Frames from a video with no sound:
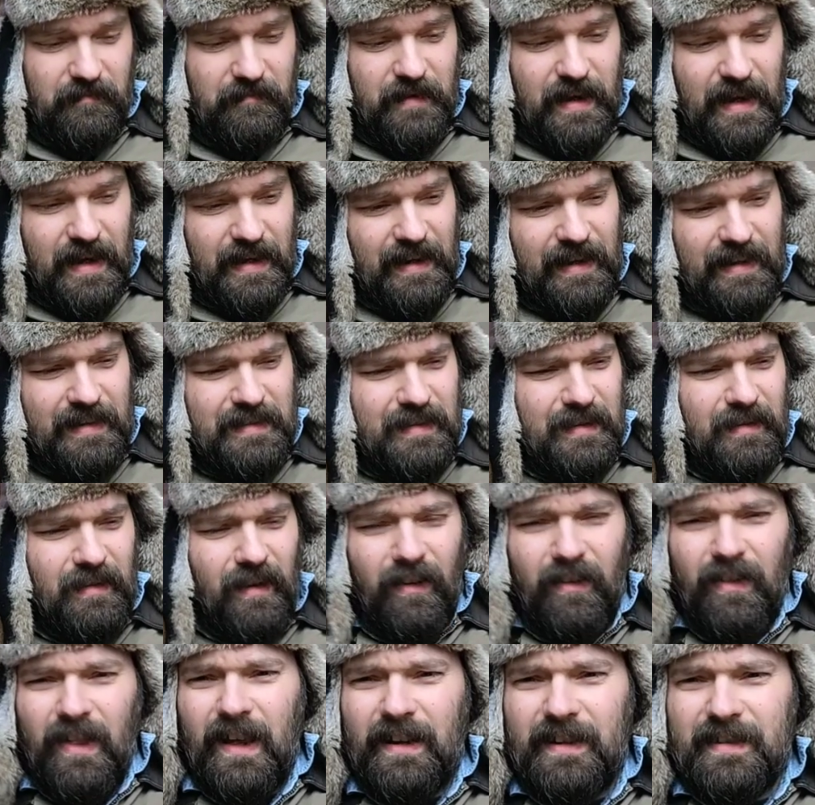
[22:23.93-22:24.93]
And in
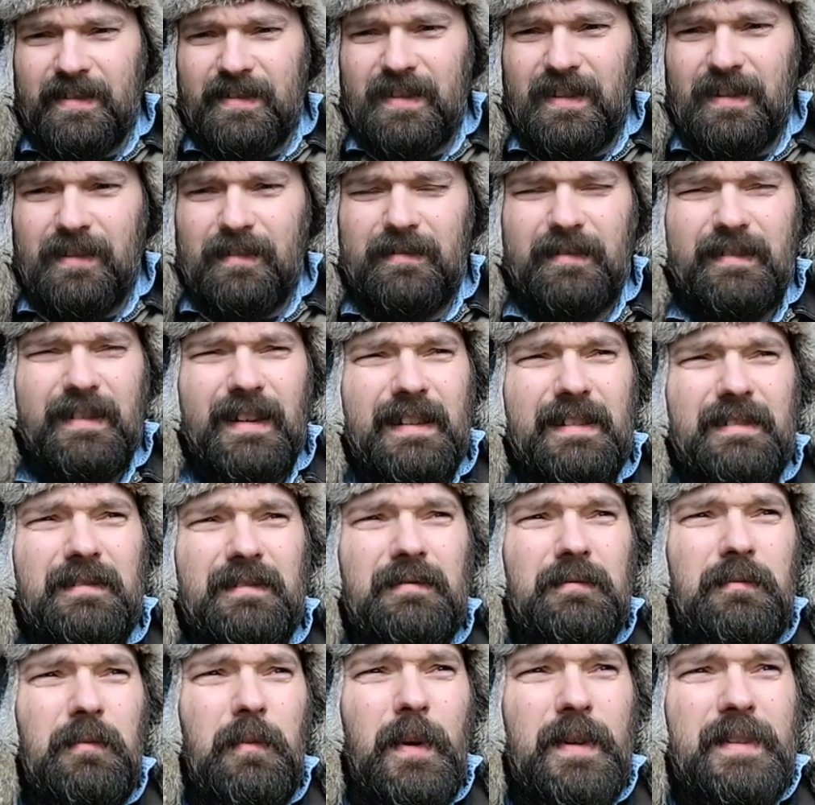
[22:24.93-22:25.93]
all honesty, like,
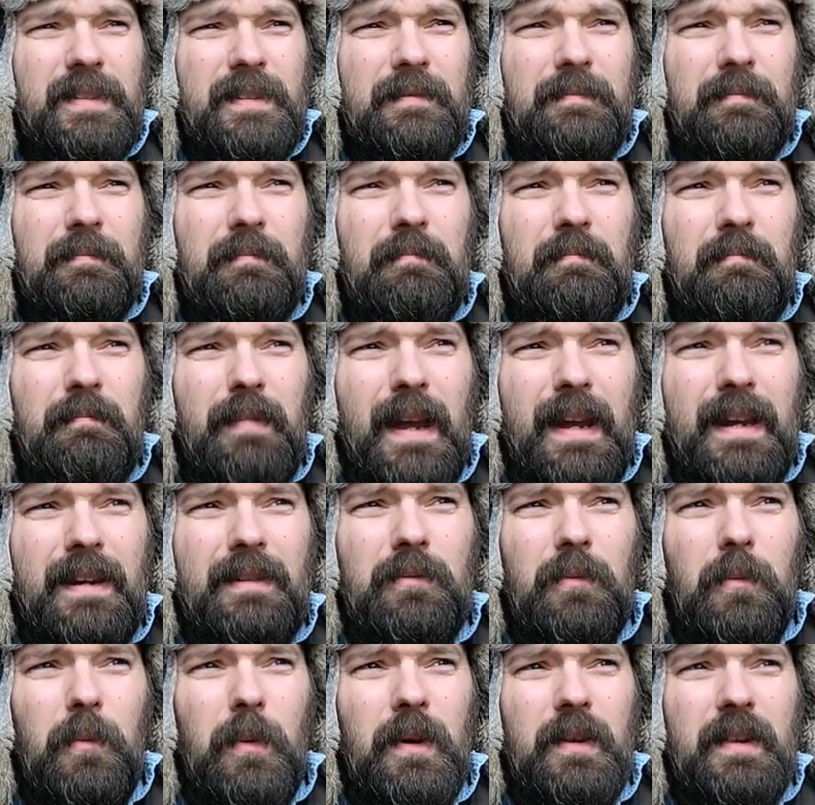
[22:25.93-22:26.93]
wasn't Bane
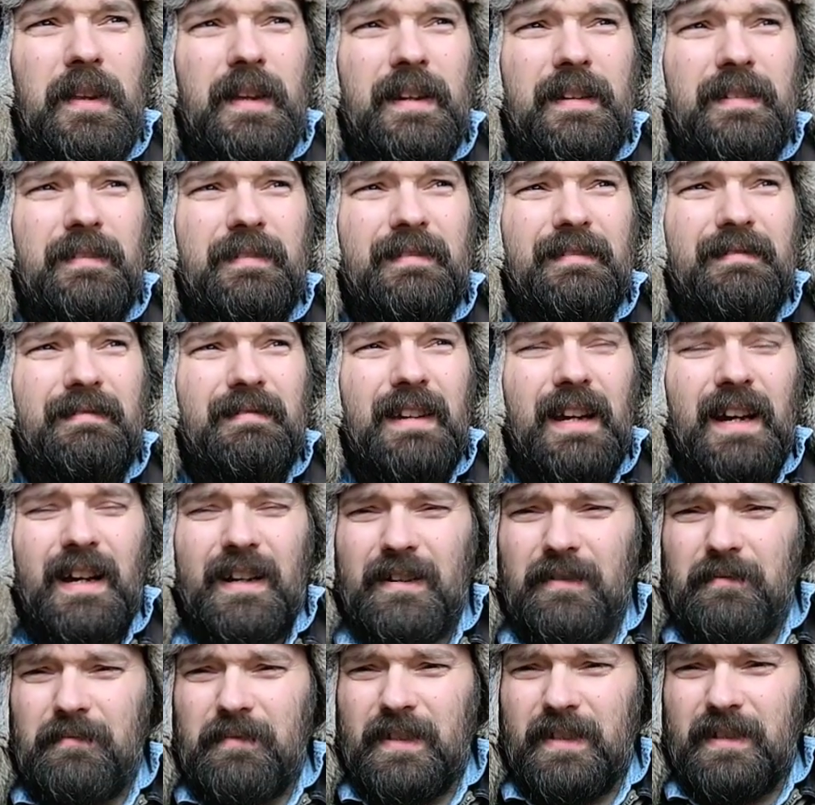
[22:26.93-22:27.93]
really kind
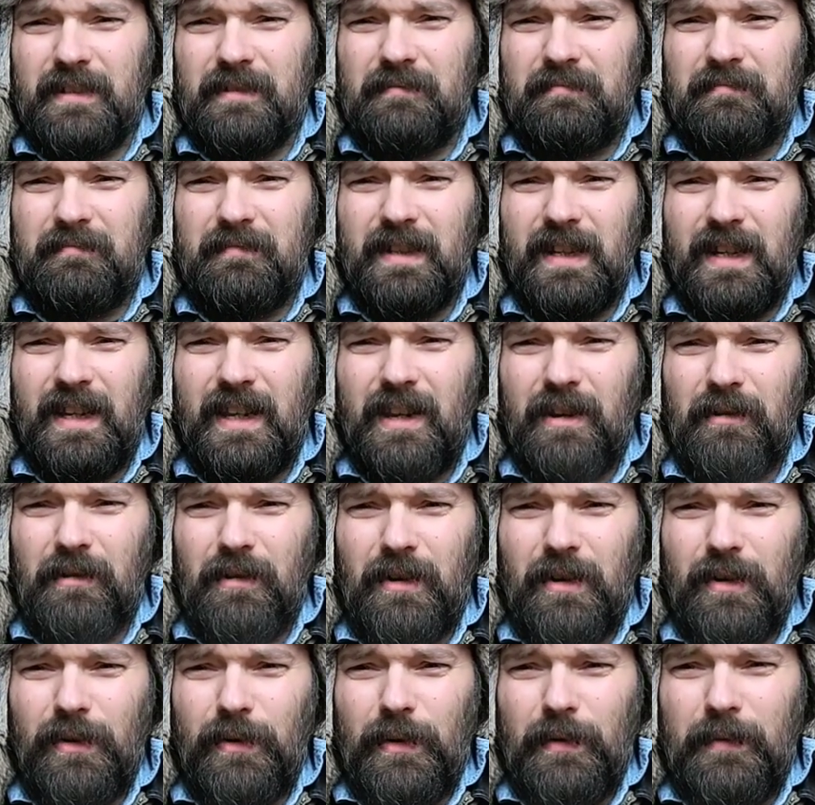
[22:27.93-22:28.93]
of the, the
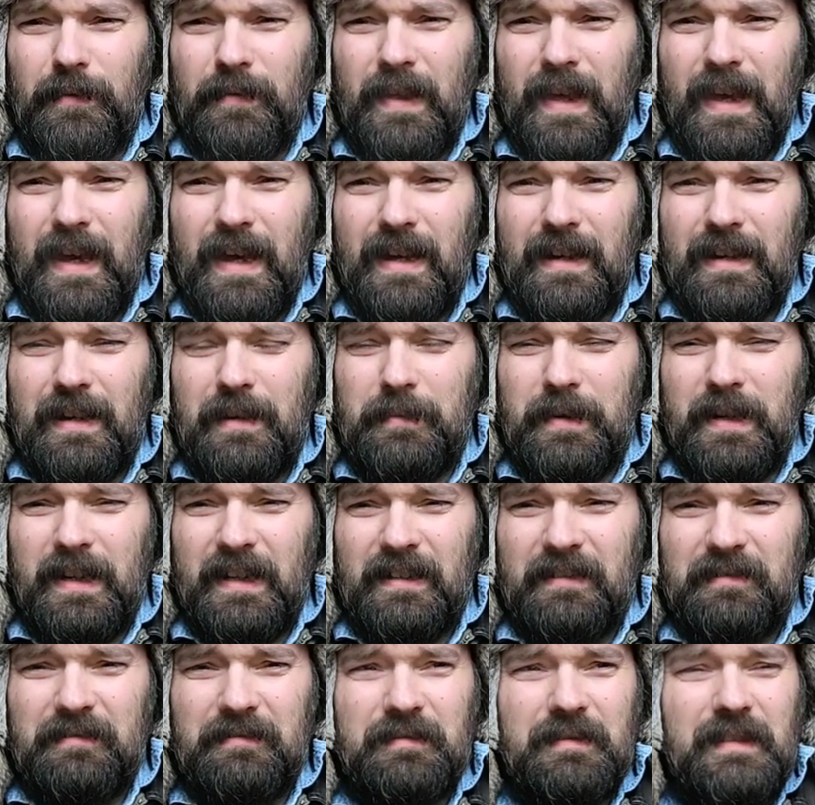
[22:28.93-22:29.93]
hero of that? I
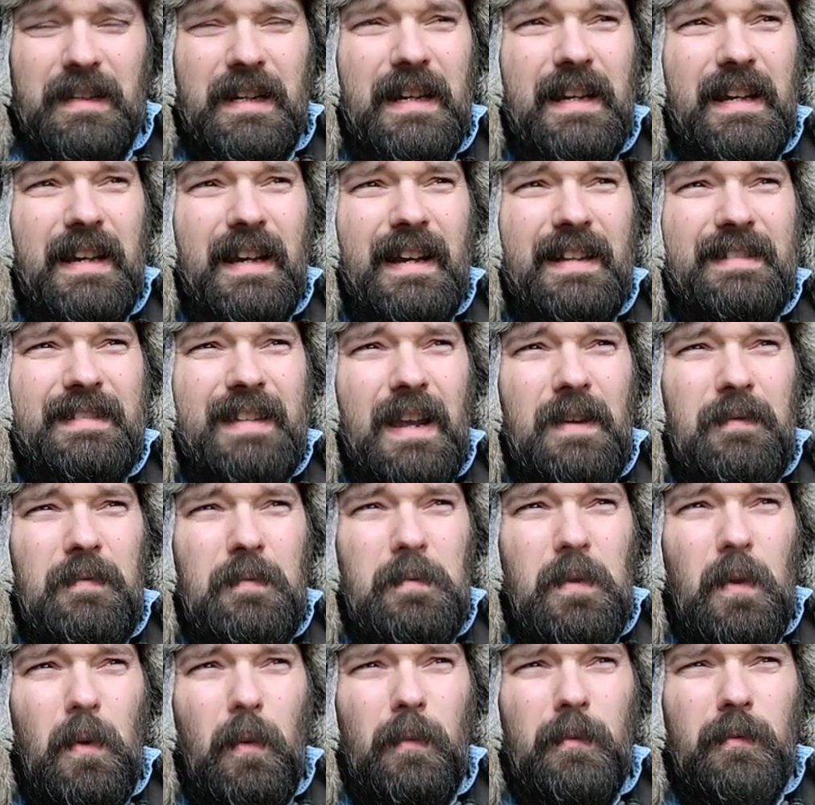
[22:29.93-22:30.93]
mean, aside from
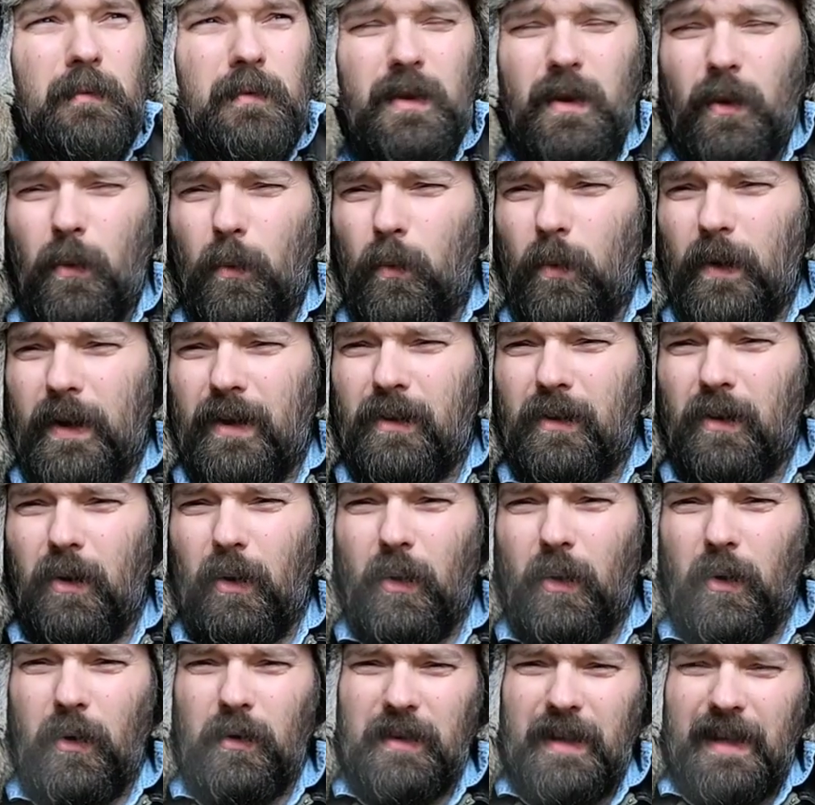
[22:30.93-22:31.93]
the the weird
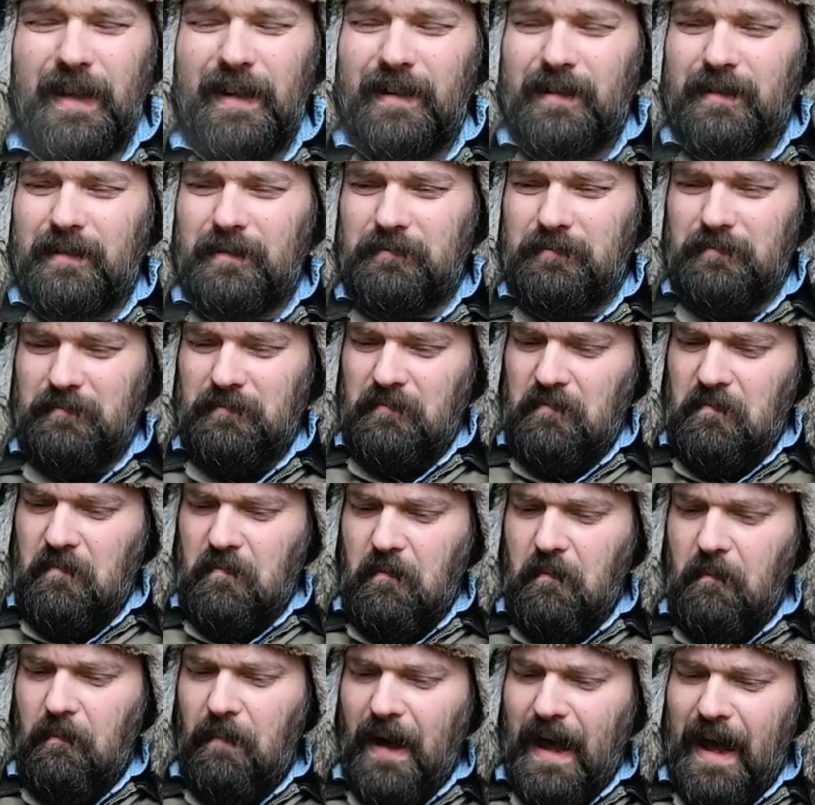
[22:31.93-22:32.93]
whole like
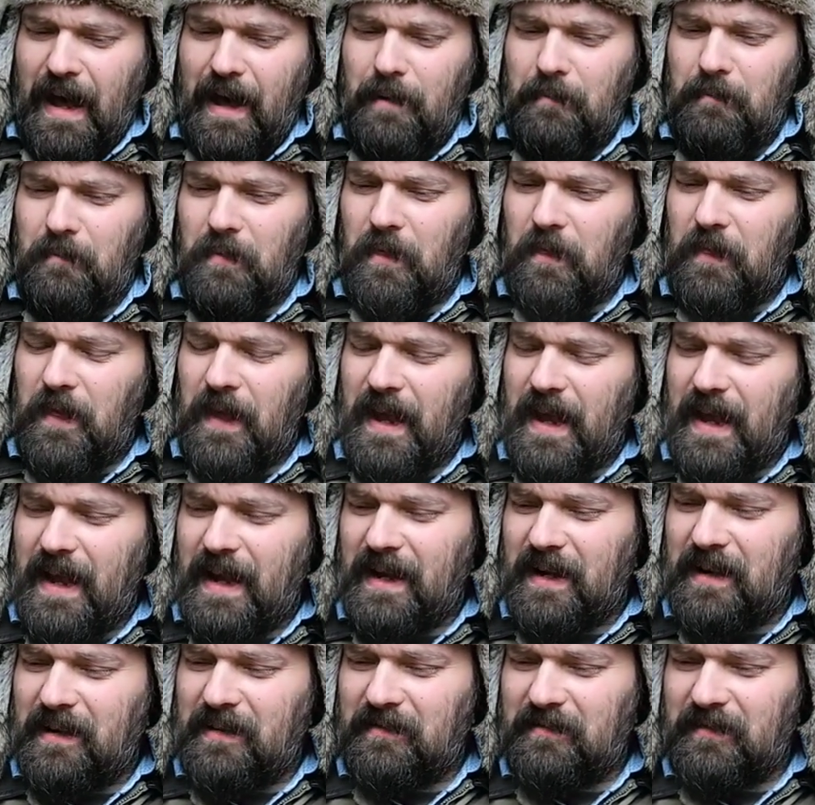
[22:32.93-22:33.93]
bomb
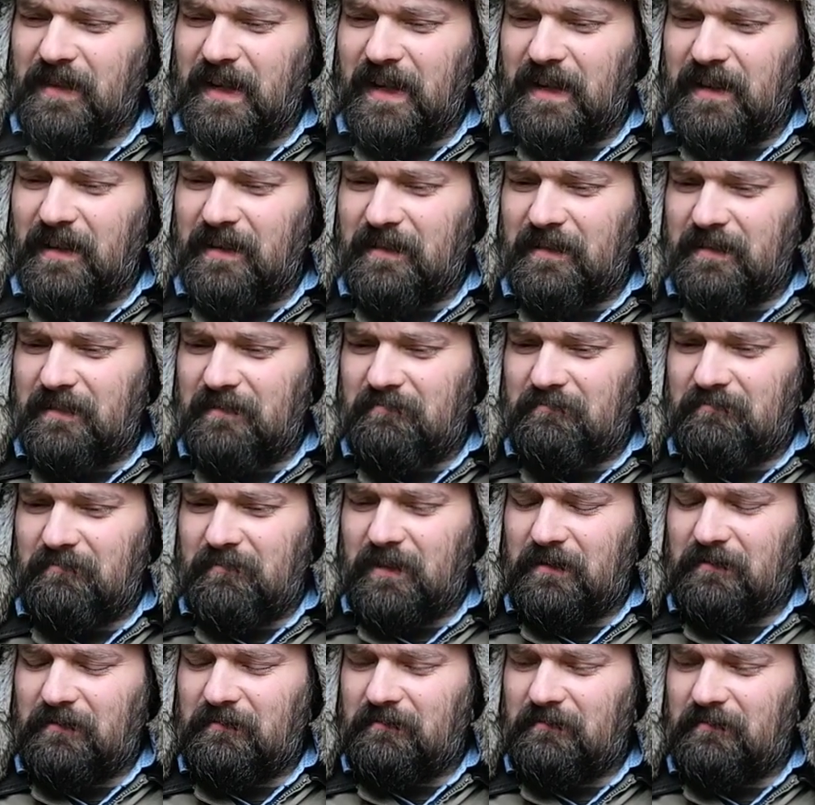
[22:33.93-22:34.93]
thing, like
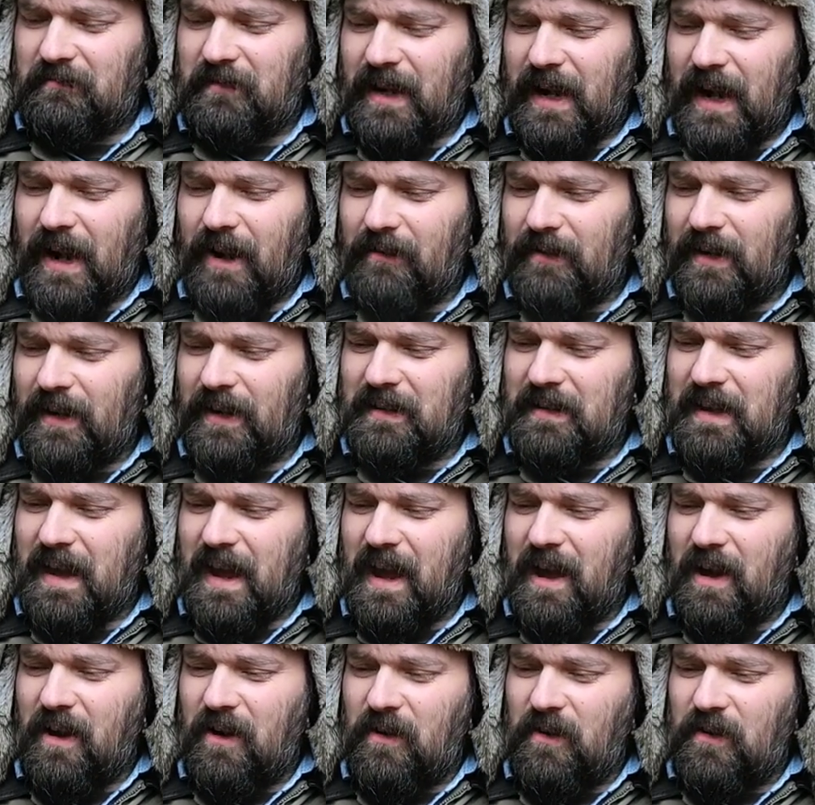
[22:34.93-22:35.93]
counting
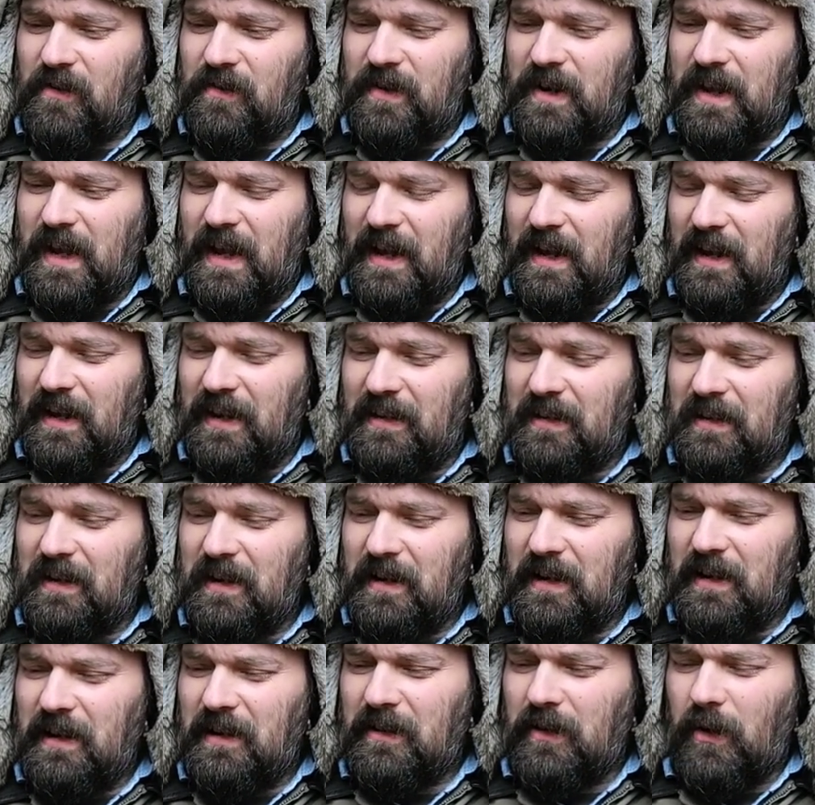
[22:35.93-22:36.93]
down and
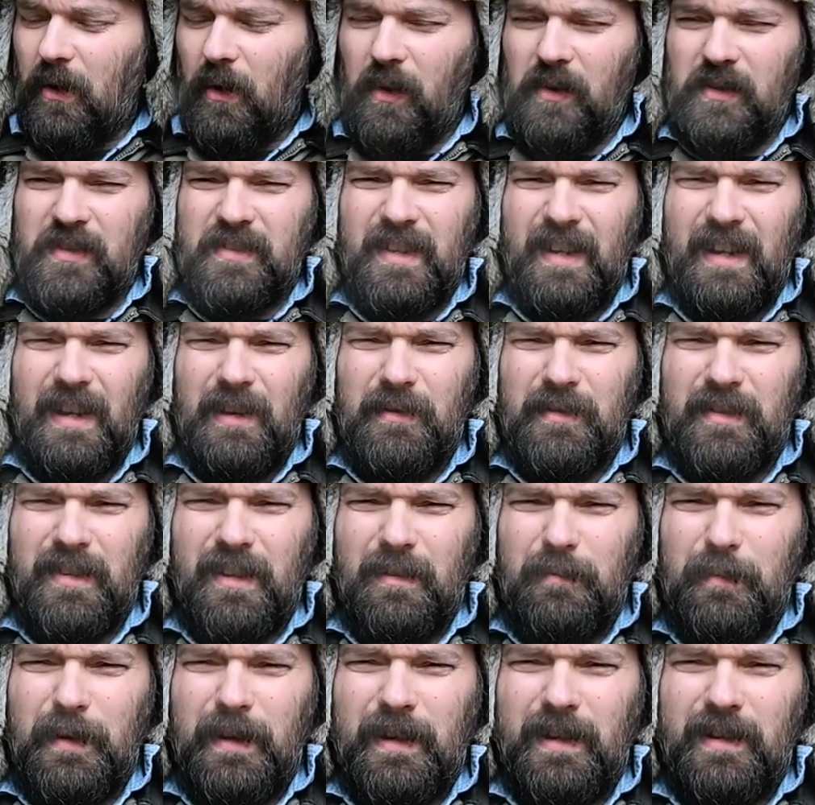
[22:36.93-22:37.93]
the whole city was going
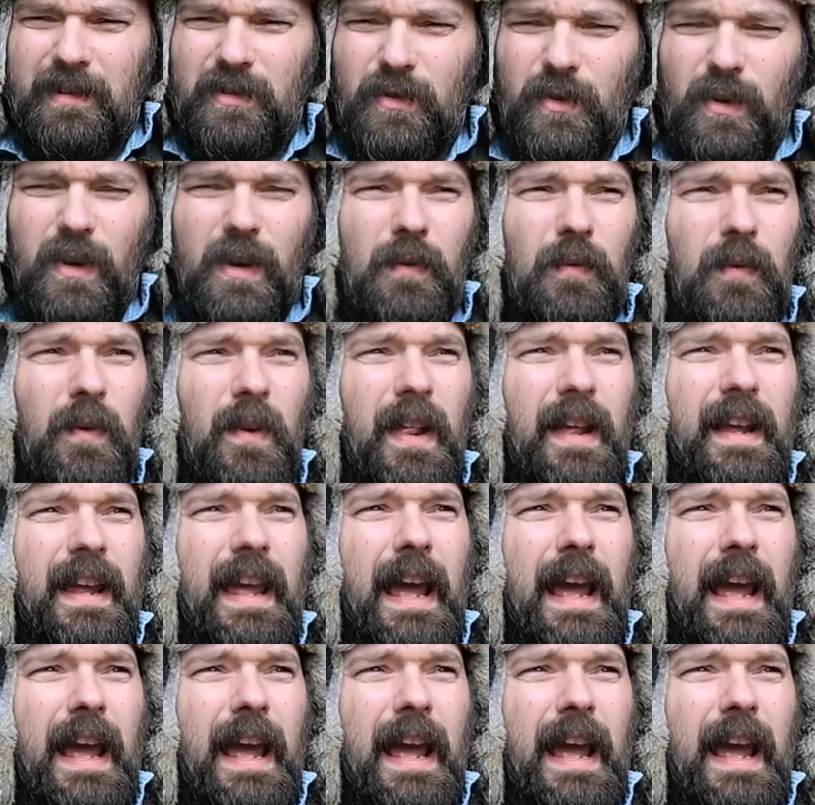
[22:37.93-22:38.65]
to be destroyed for like